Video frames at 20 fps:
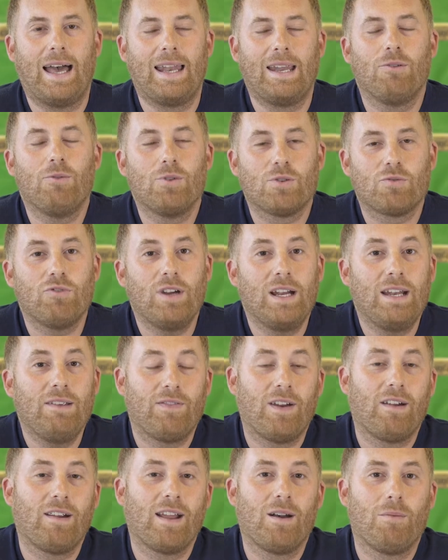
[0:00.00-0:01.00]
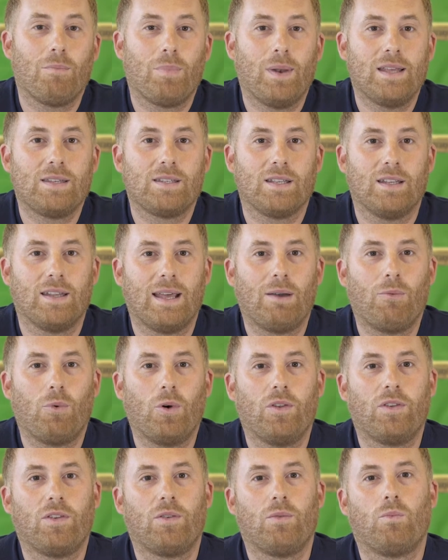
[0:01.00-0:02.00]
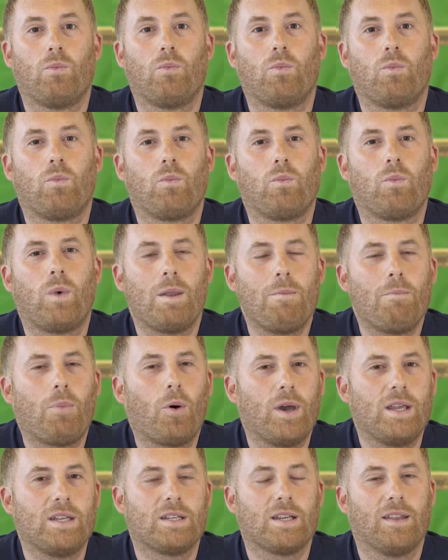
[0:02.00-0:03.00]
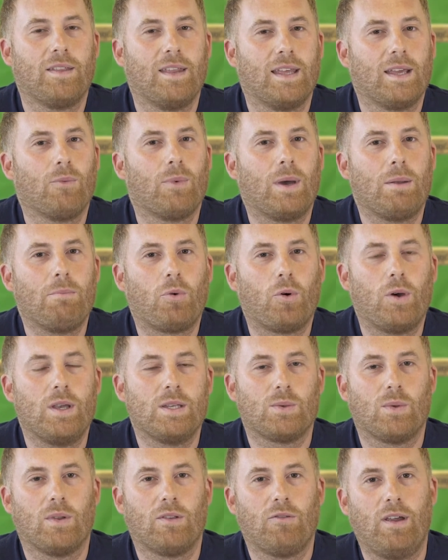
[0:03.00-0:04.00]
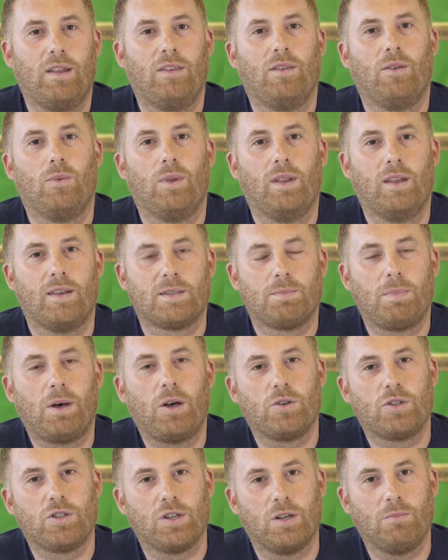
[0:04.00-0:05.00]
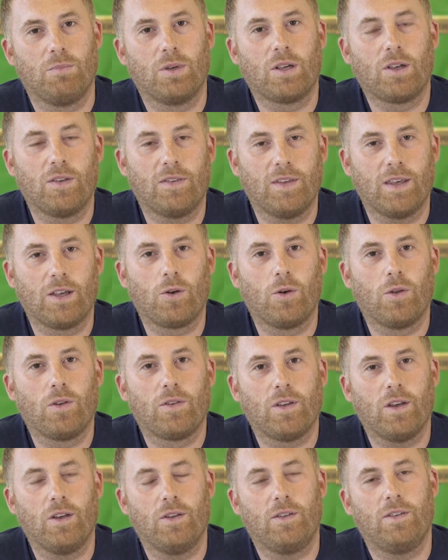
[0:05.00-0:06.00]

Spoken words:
And it was really very unpleasant. There was one point, I think, when boys were threatened with expulsion because it got so